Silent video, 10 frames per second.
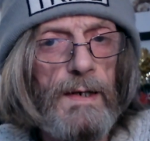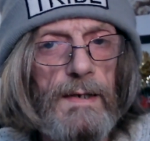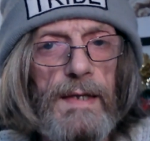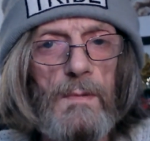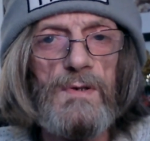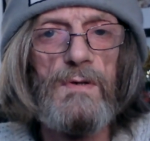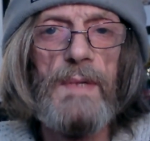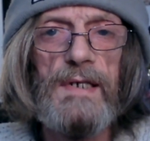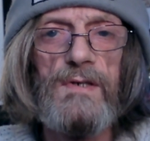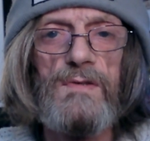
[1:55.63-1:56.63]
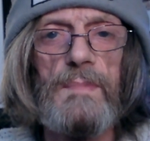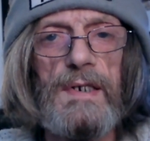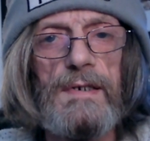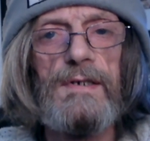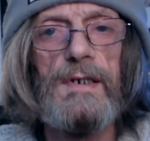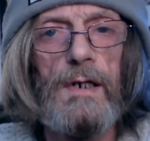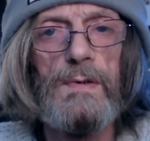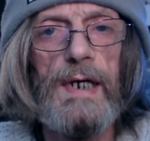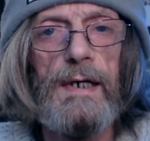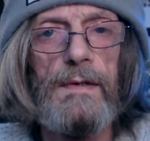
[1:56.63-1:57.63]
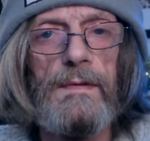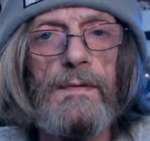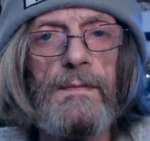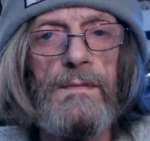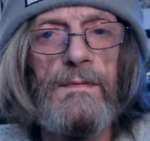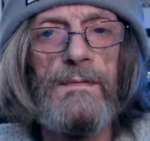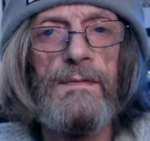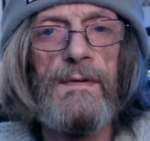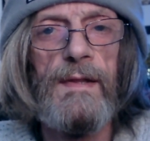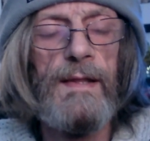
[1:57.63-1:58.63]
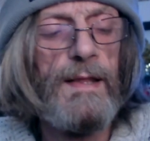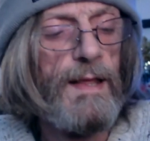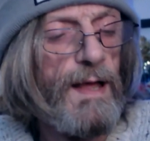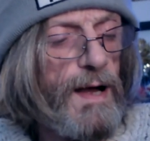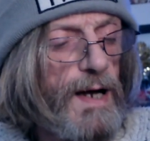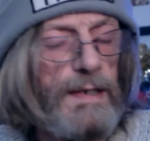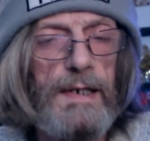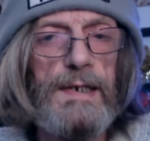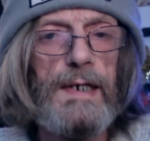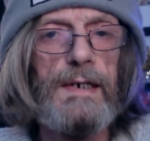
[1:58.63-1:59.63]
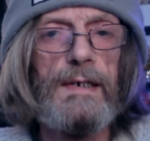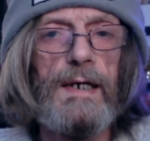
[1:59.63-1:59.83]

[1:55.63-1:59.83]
that was a message for me to slow down. And I did,